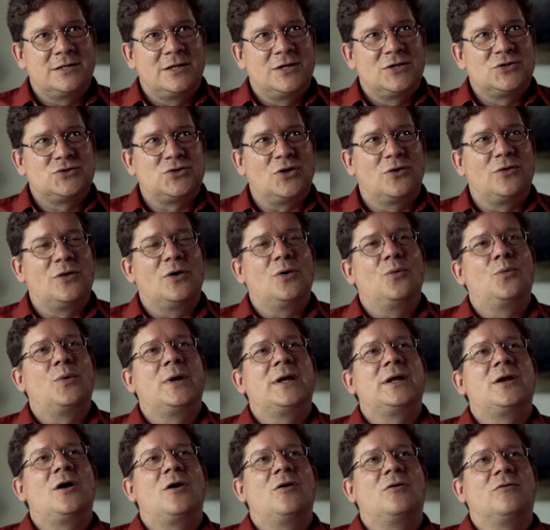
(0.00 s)
so that we
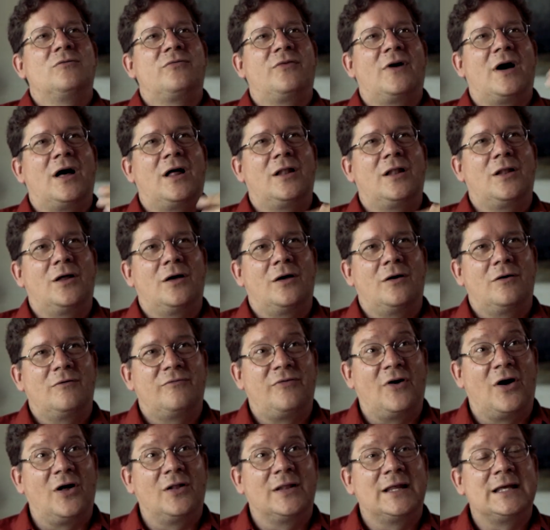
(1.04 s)
don't
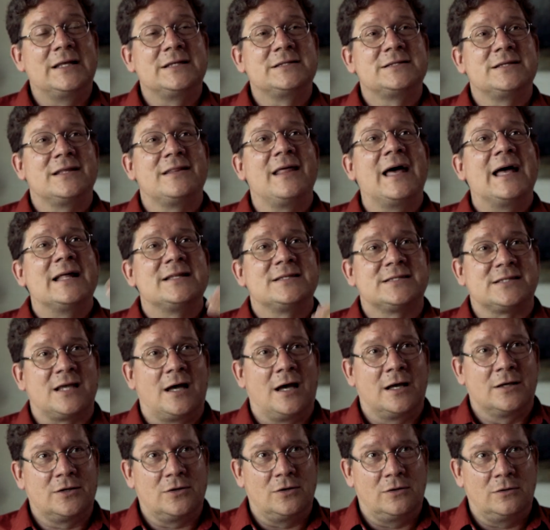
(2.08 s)
fall into that
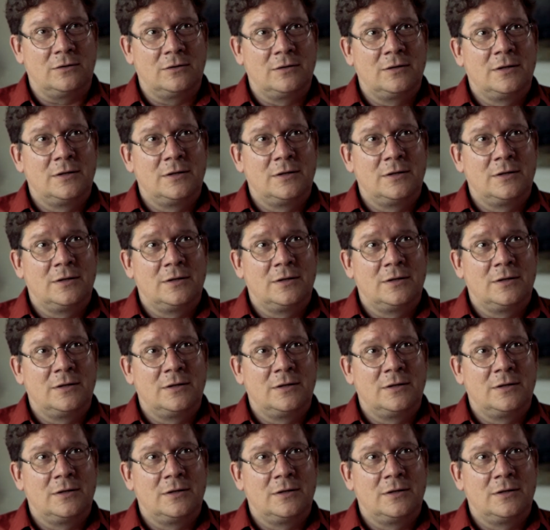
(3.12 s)
cycle